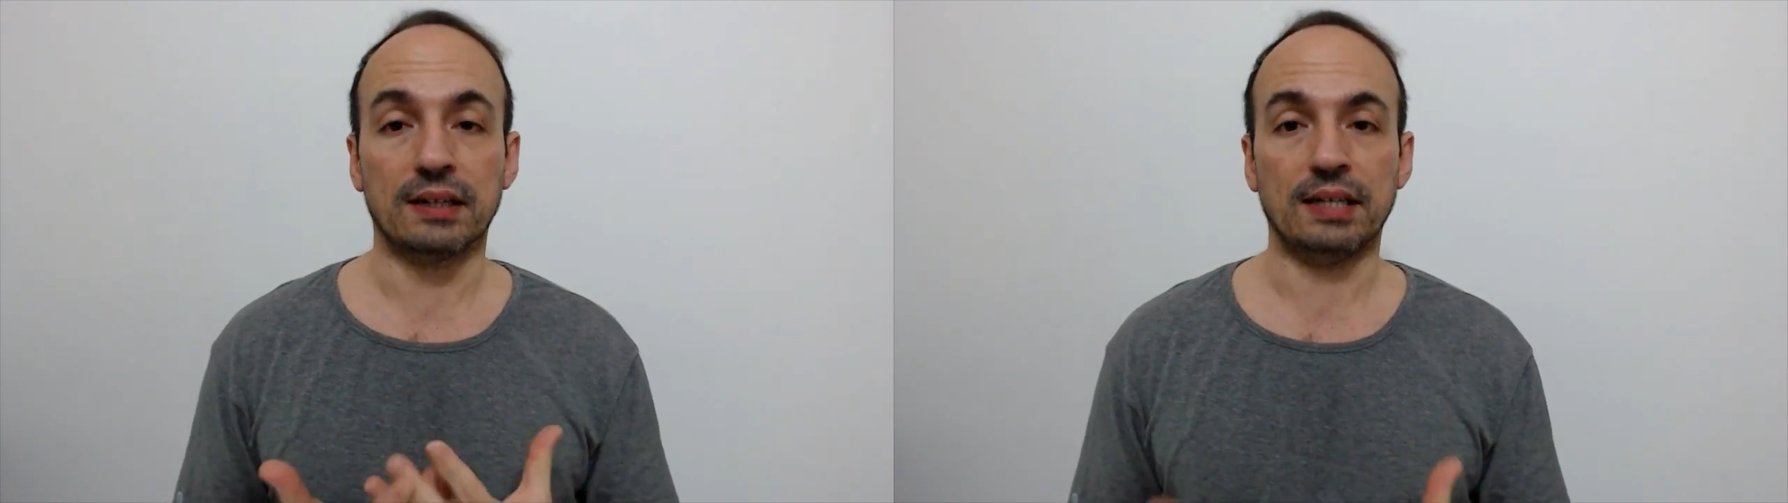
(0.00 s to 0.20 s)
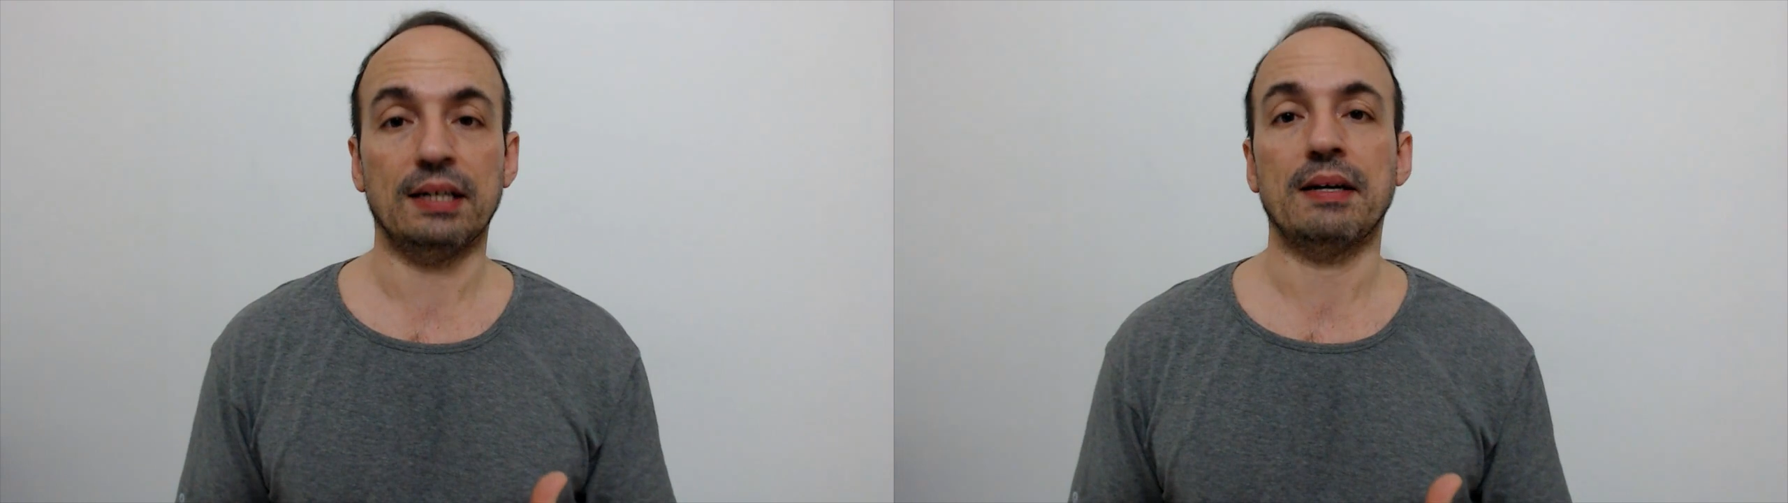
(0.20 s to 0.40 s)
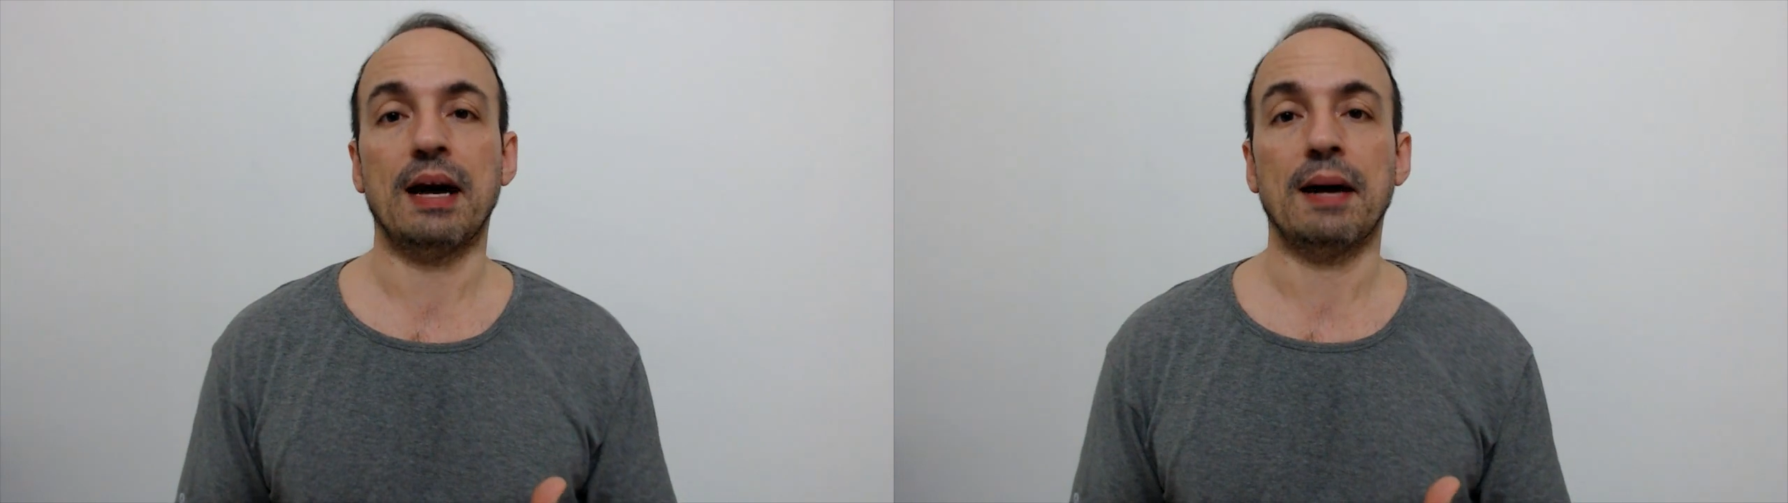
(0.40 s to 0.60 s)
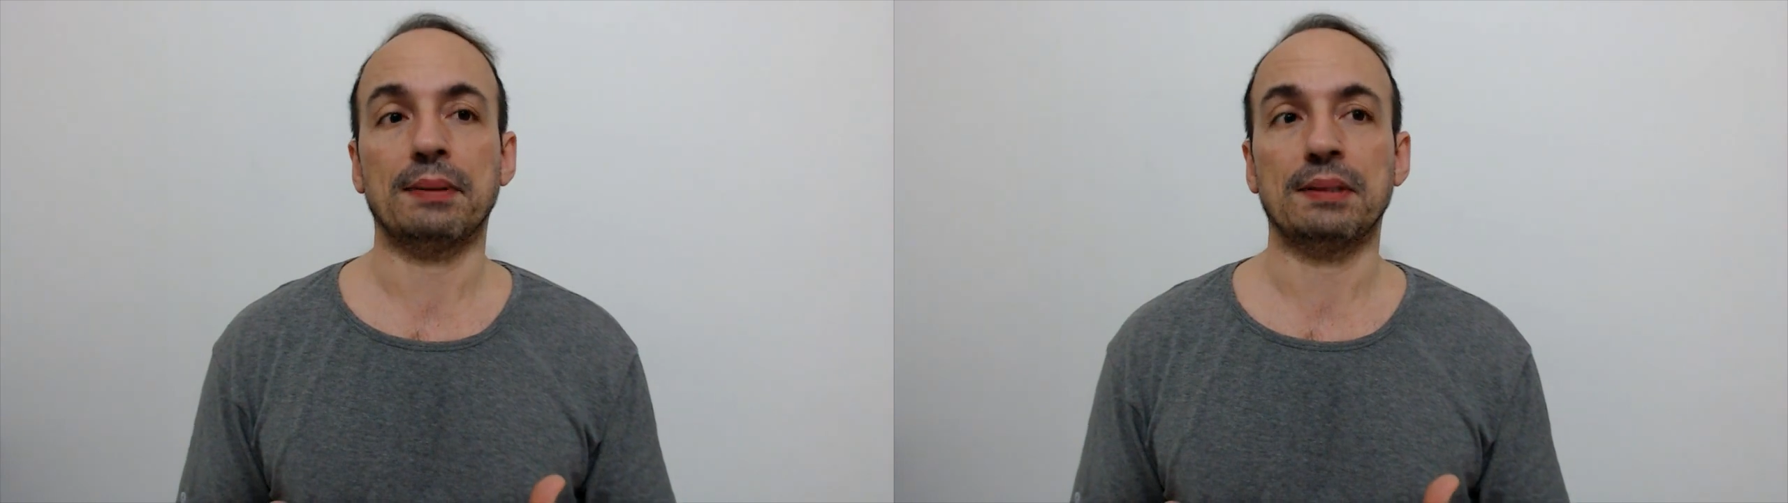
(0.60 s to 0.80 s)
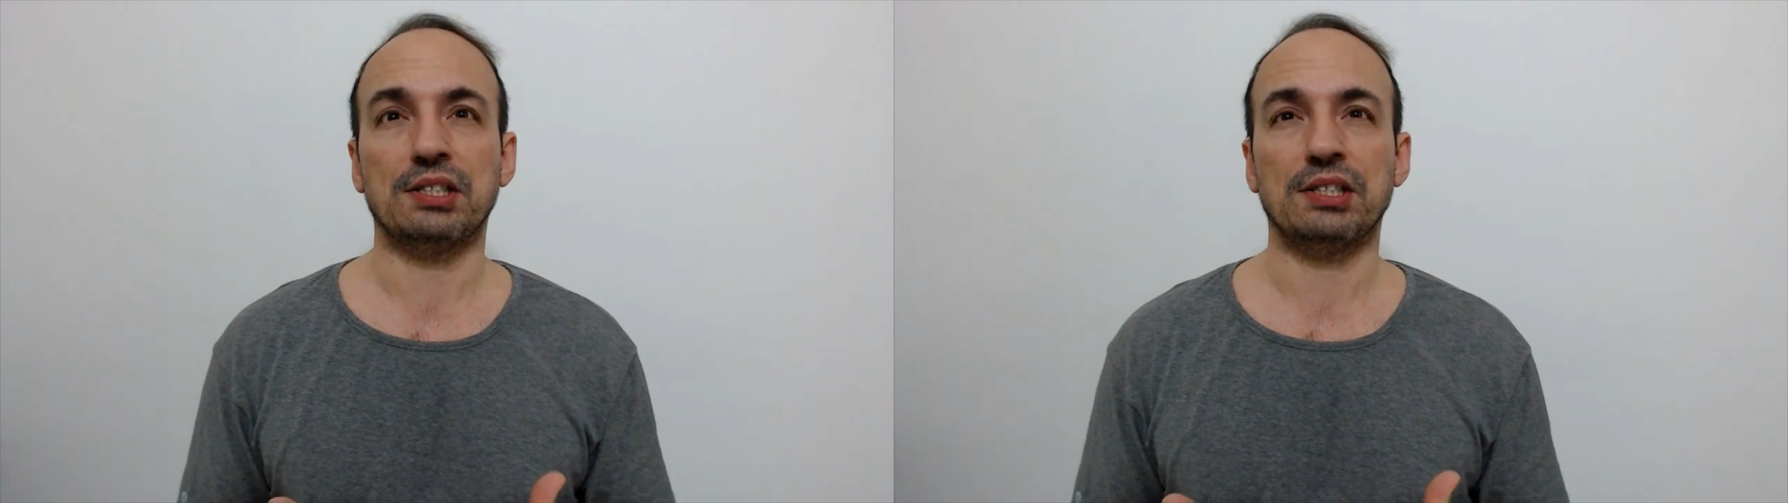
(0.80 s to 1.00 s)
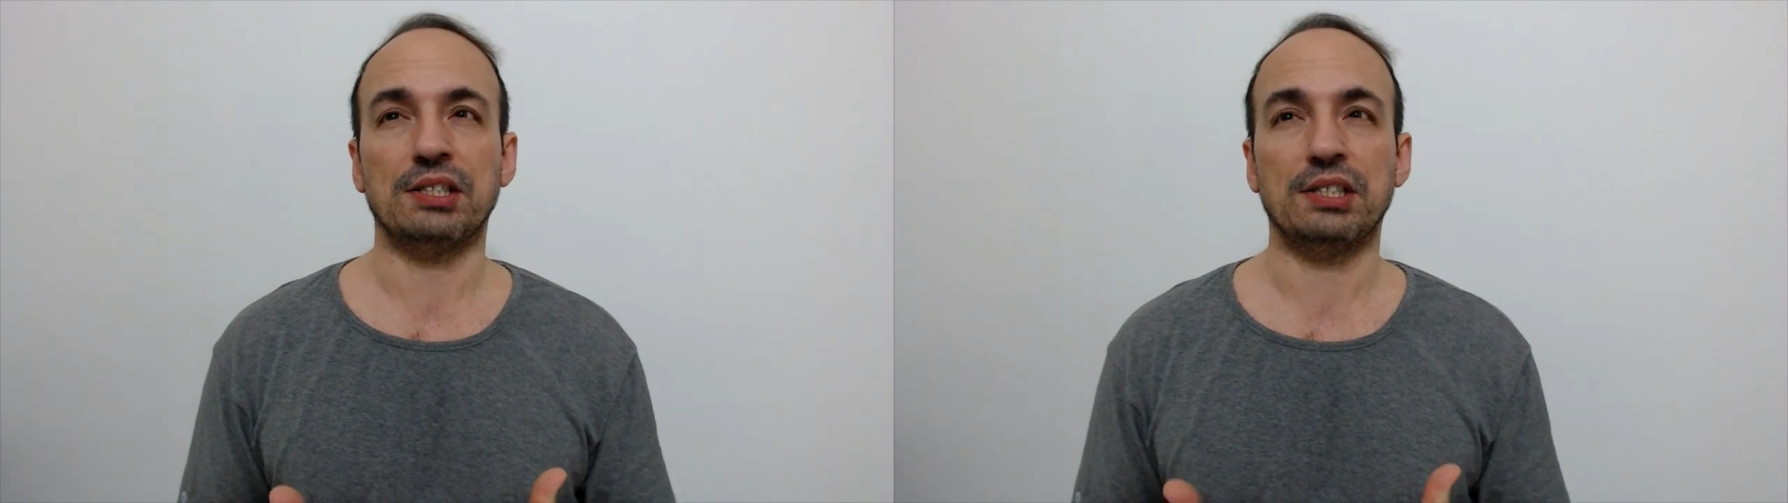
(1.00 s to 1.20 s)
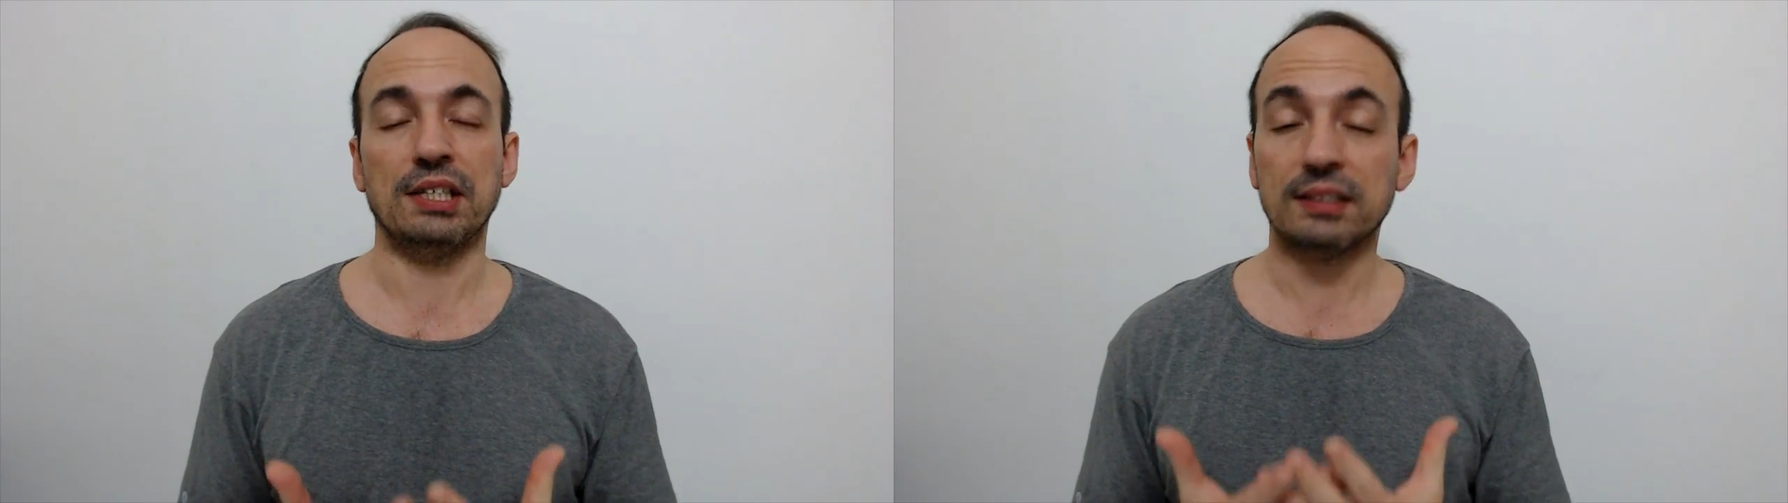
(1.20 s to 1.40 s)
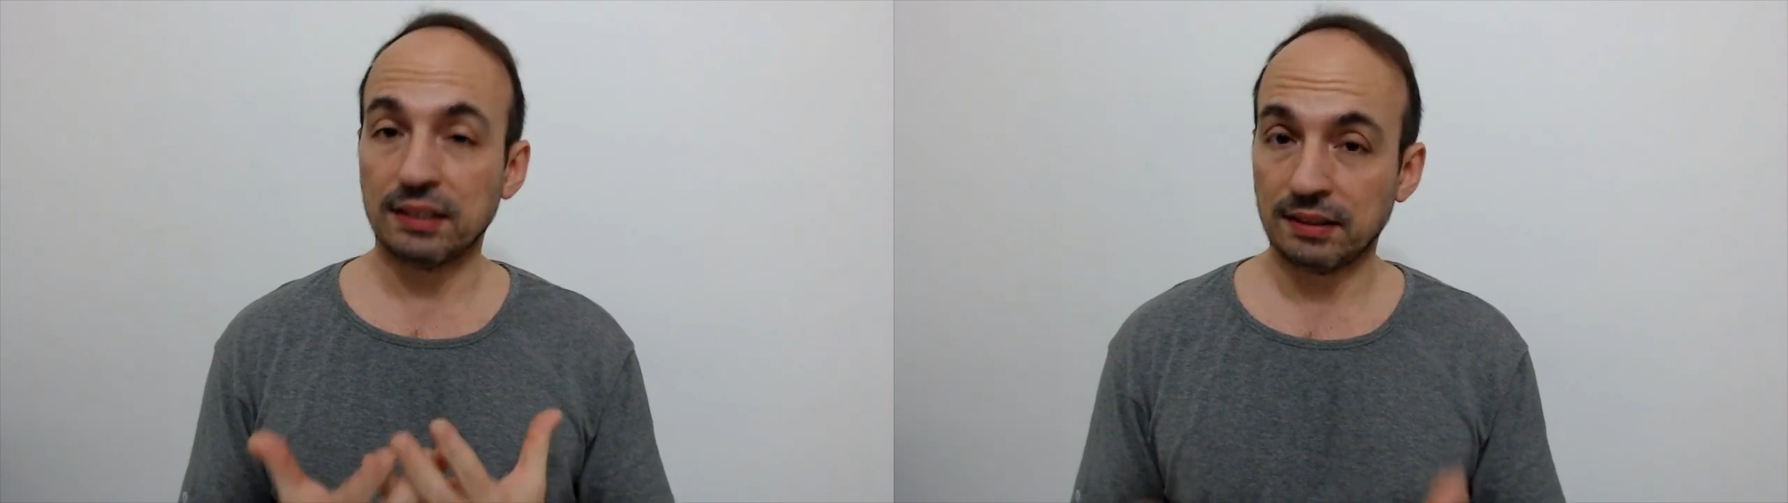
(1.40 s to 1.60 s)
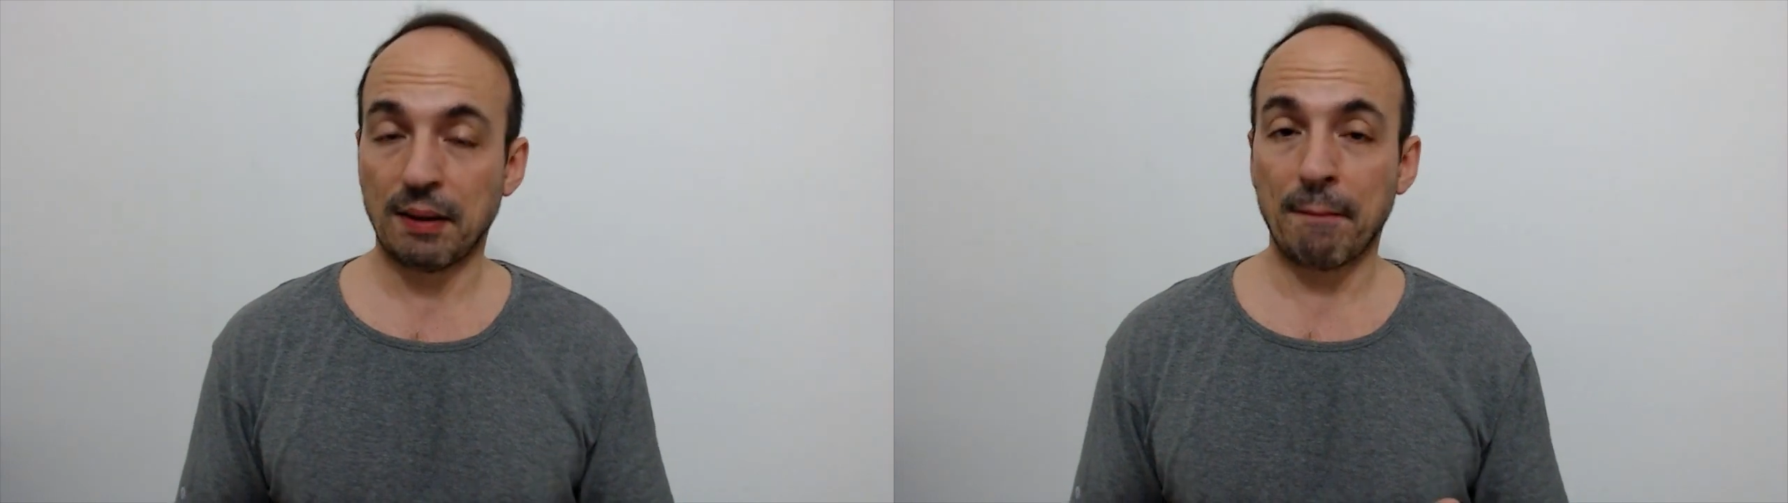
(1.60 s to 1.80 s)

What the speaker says: appreciated,